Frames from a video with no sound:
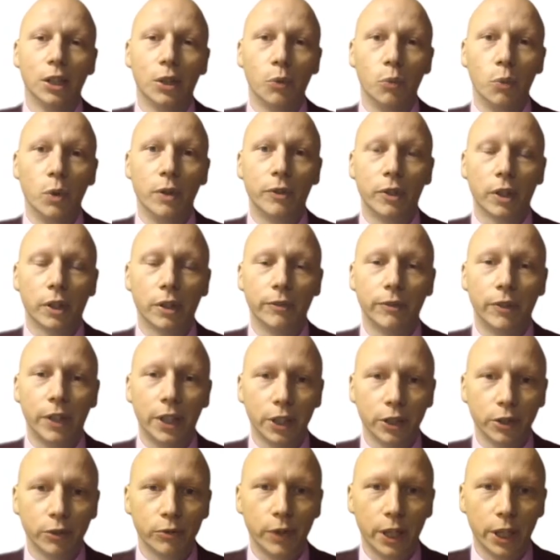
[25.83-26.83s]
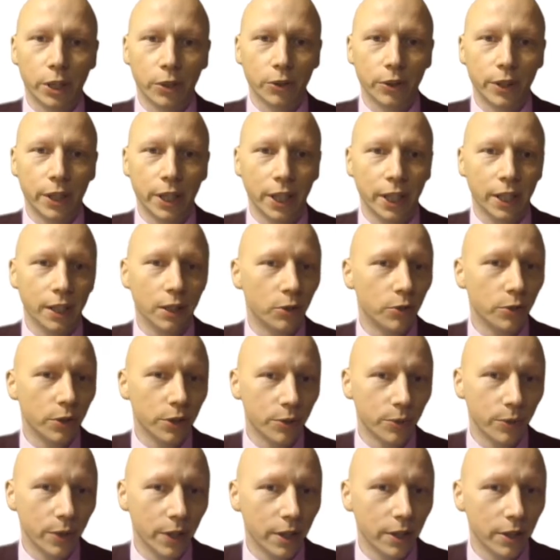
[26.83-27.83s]
We've got a very good record here,
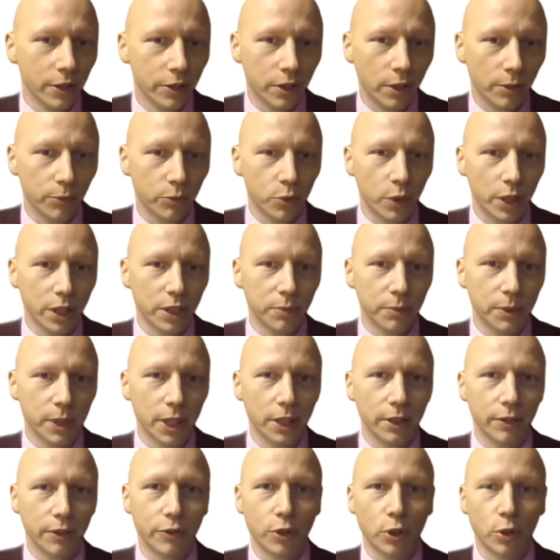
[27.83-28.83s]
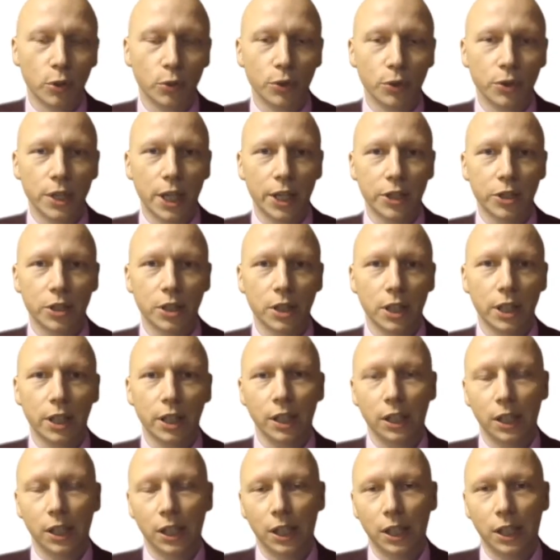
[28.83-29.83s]
always within the top 20% of schools
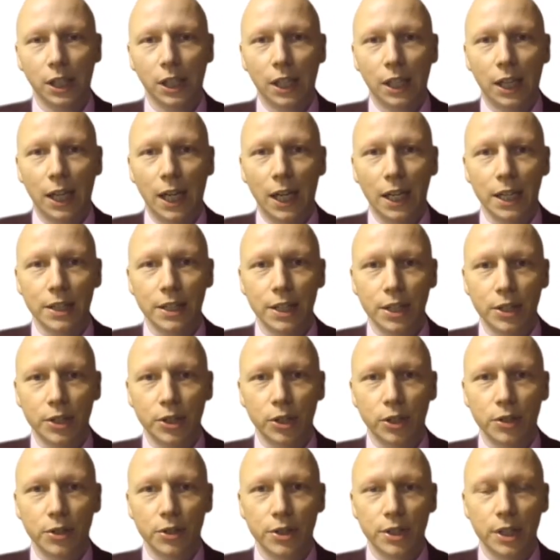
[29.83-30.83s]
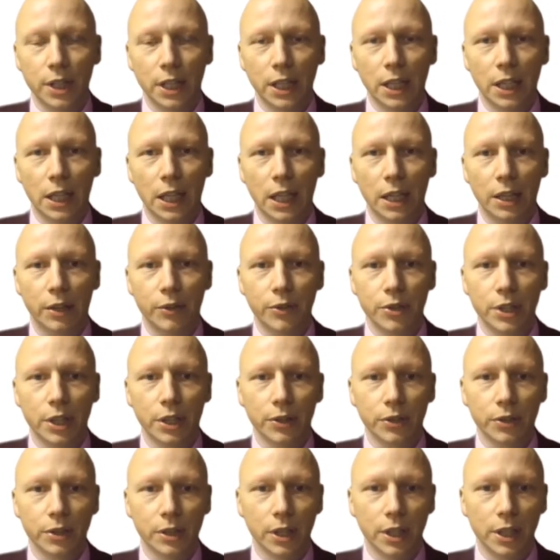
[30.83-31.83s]
nationally, and as you can see, our
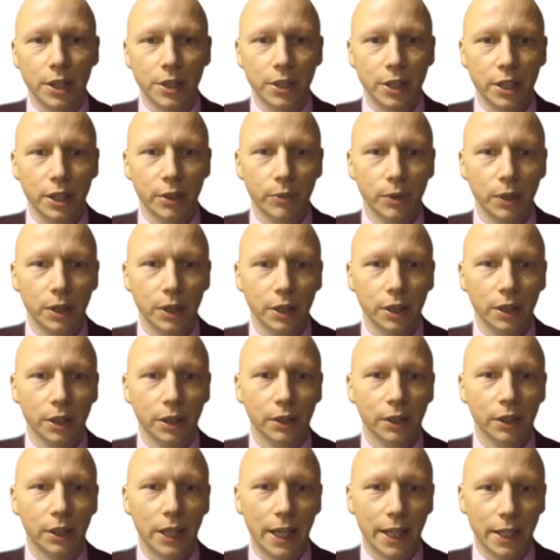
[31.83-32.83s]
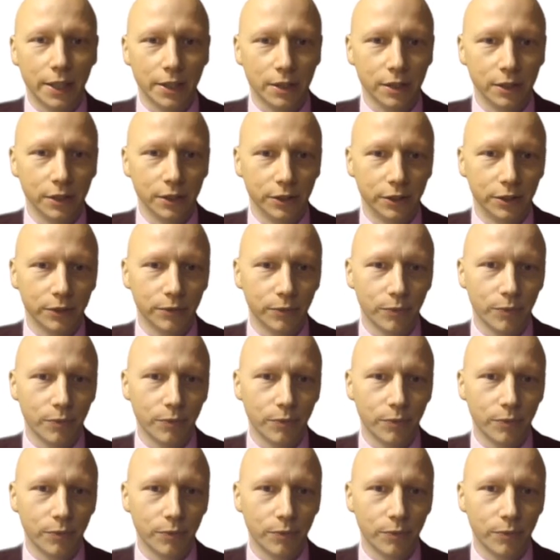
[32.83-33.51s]
results last year were excellent.